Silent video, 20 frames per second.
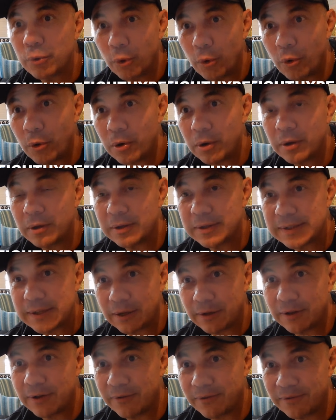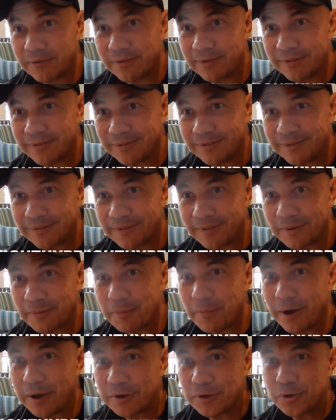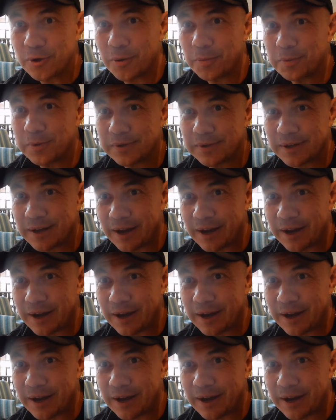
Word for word: talk and sell the. My job is